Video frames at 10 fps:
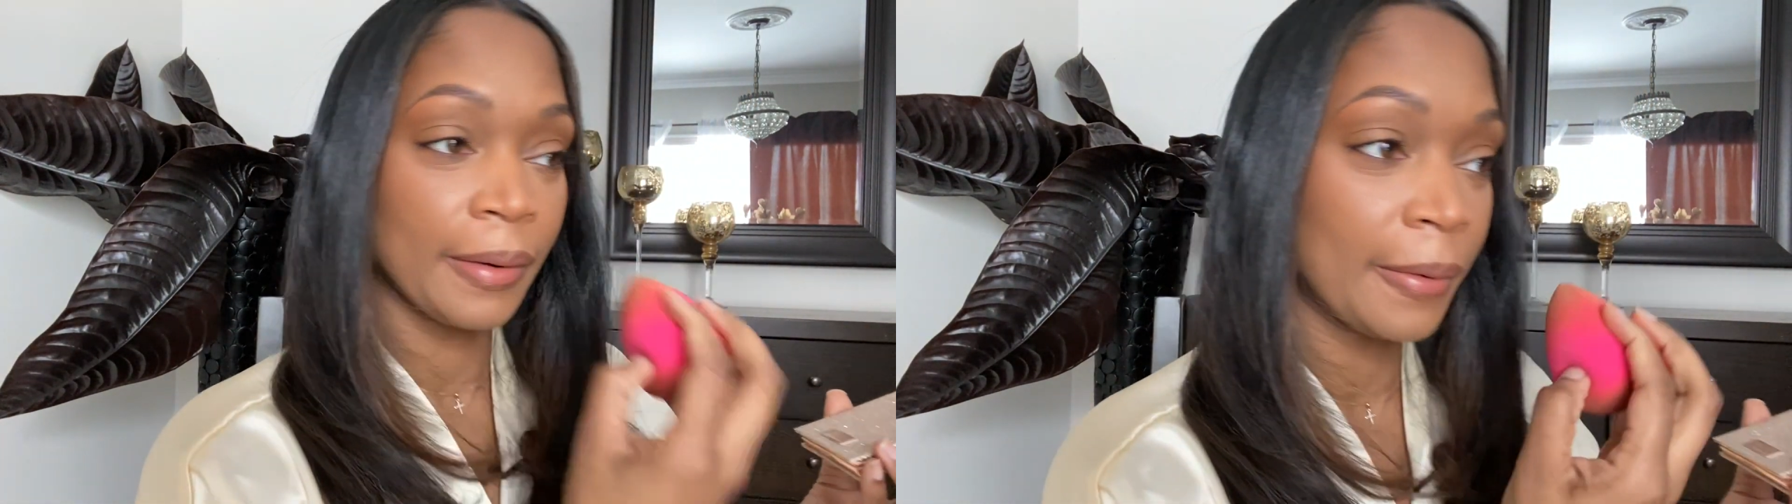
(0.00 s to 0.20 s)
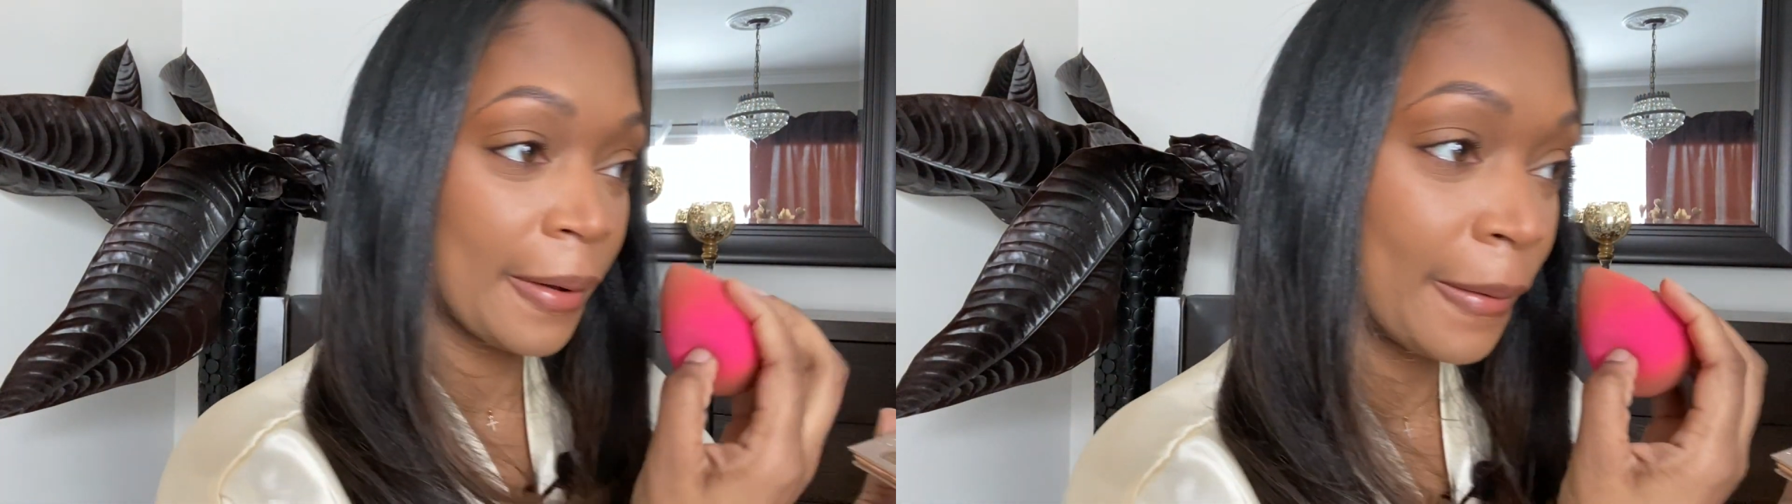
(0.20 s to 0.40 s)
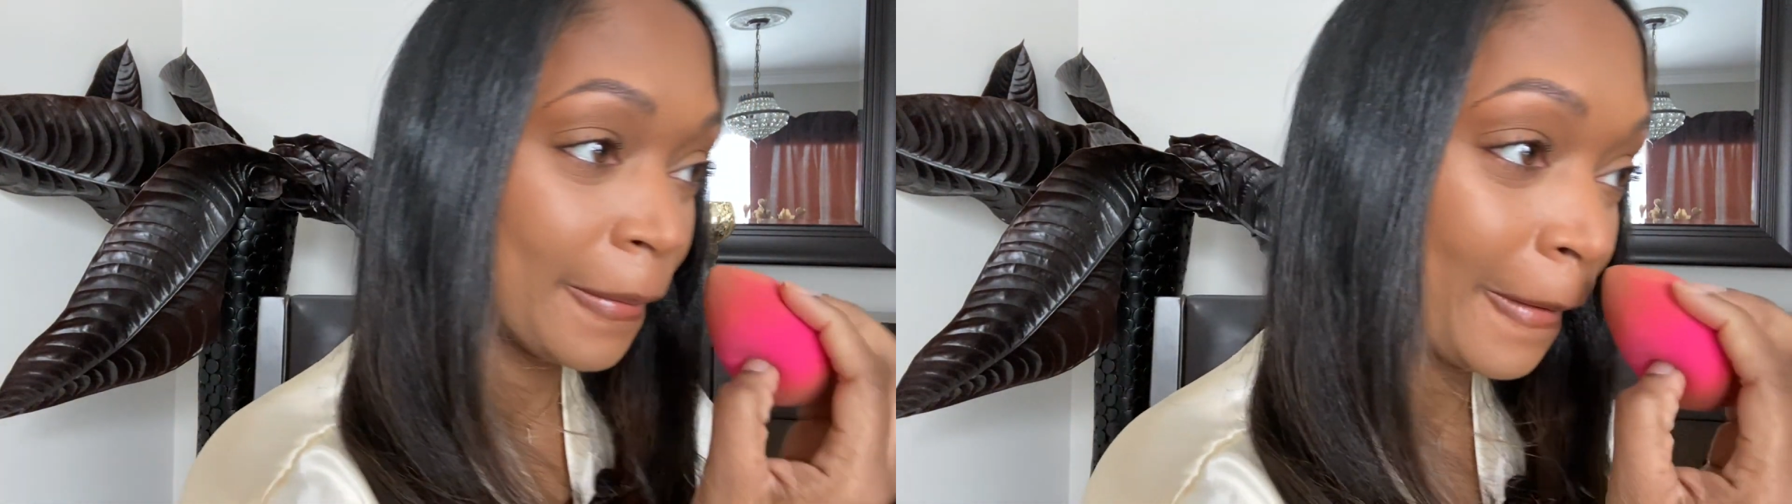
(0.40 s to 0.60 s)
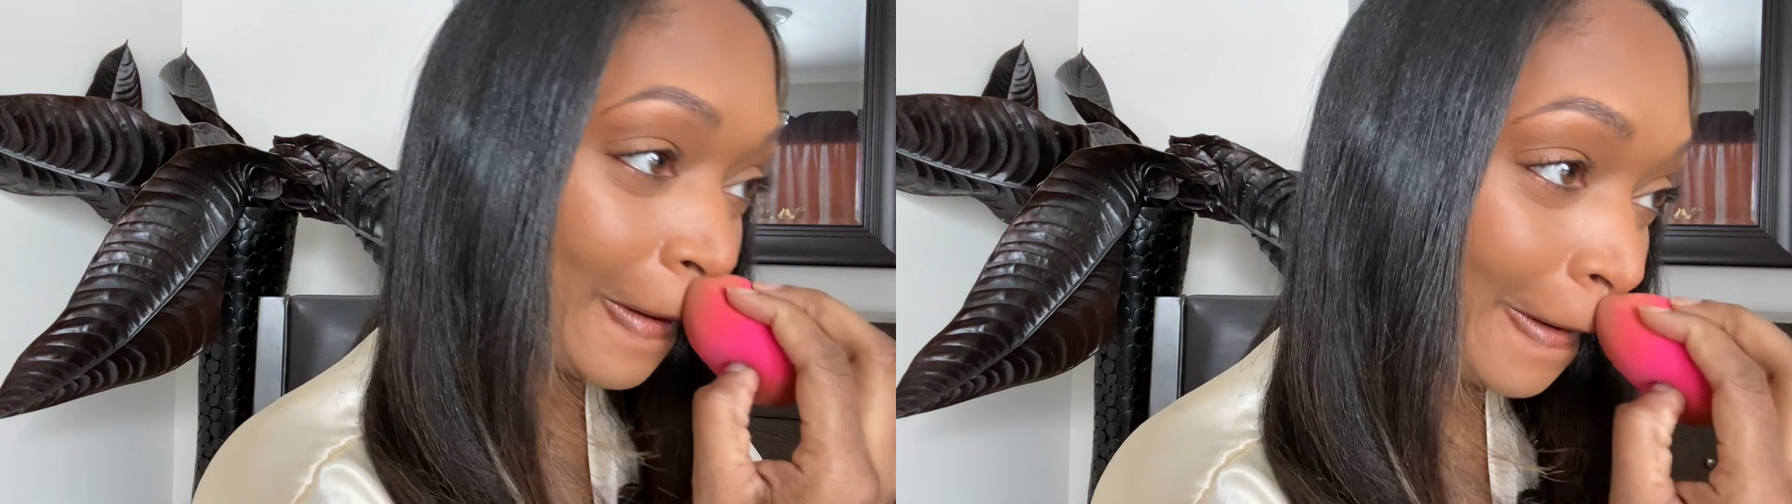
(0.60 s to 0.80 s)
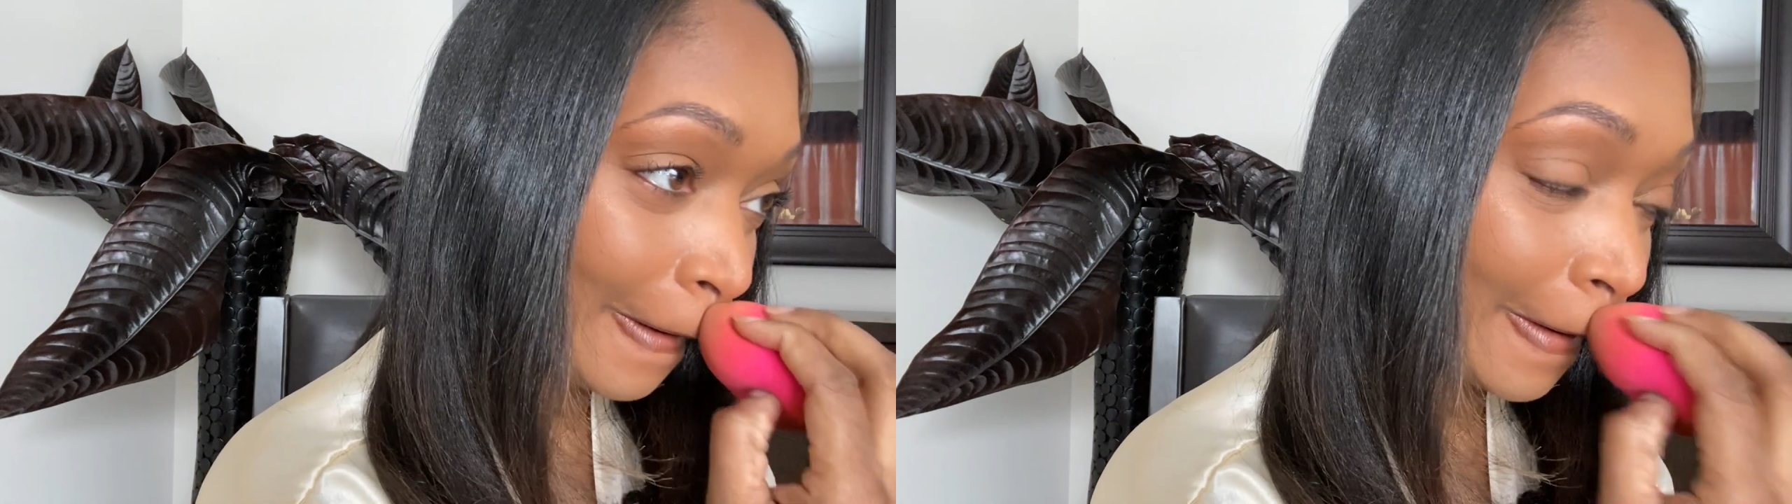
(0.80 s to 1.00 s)
around
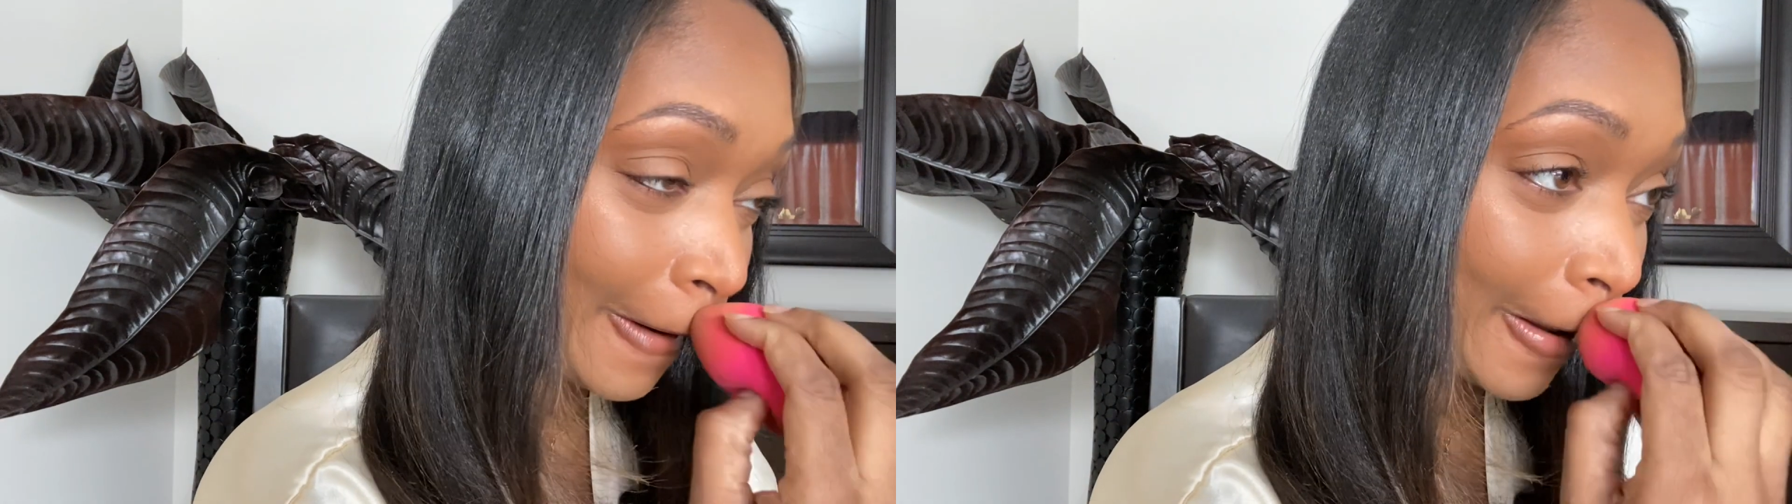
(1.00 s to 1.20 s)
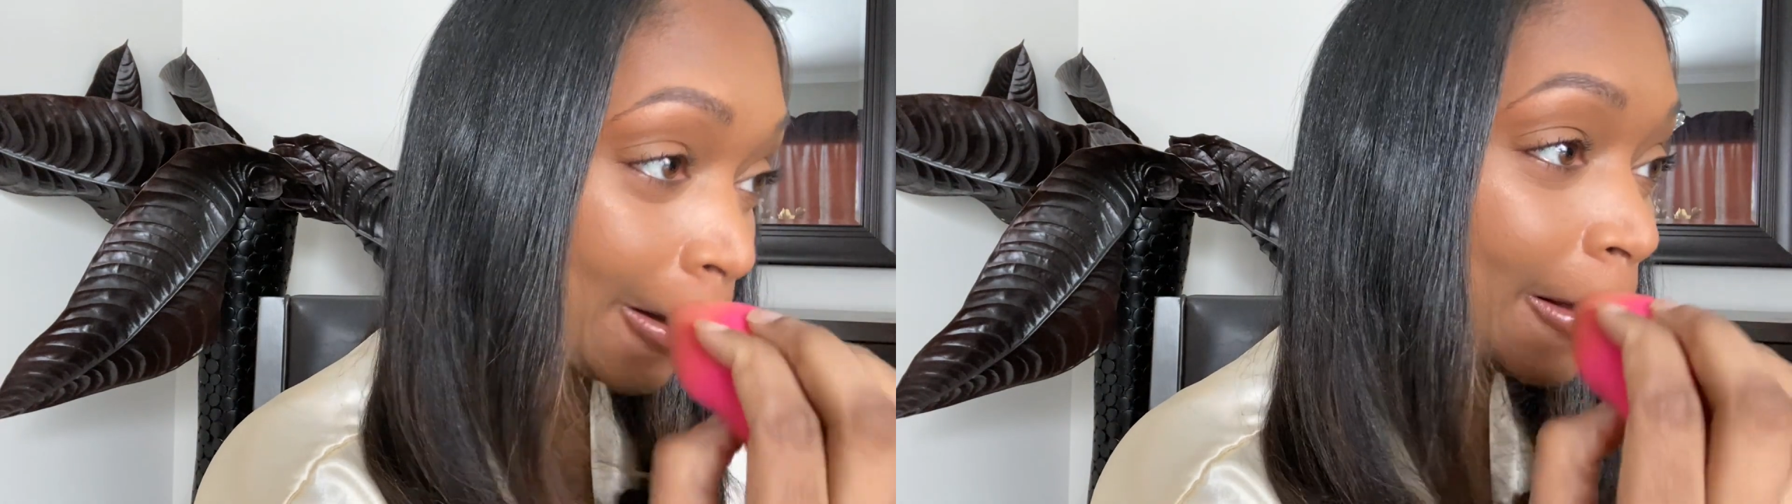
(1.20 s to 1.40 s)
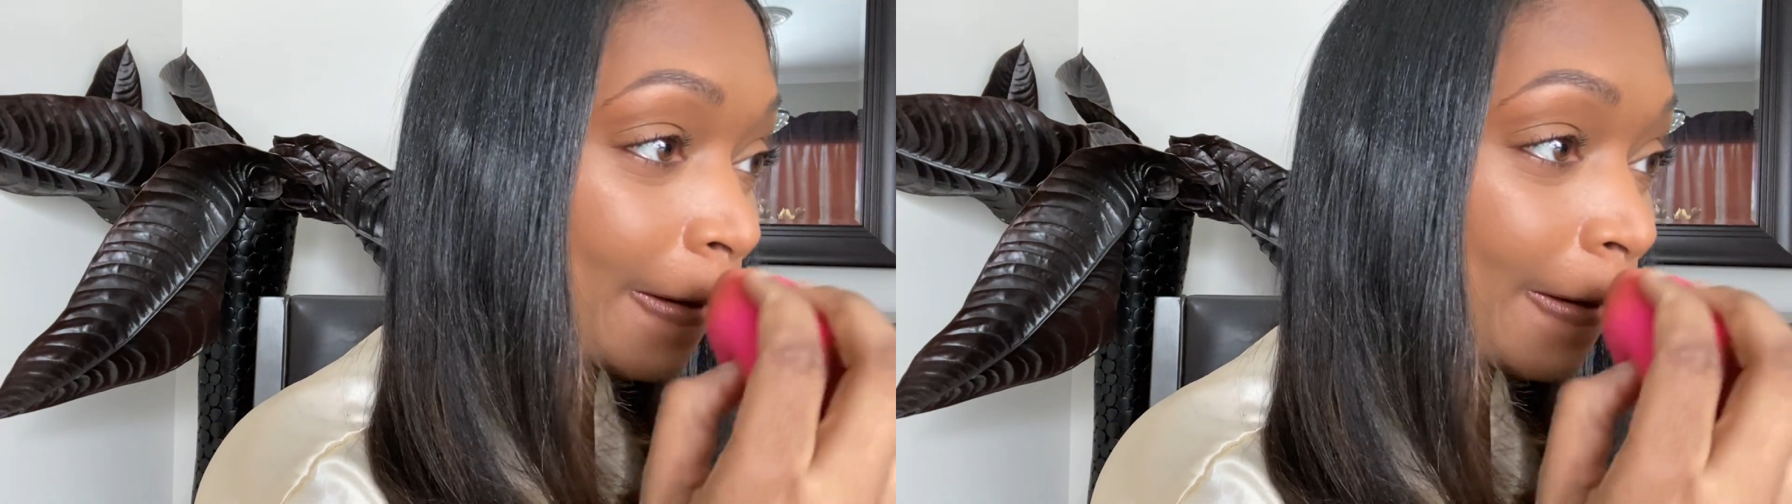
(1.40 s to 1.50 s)
and highlight.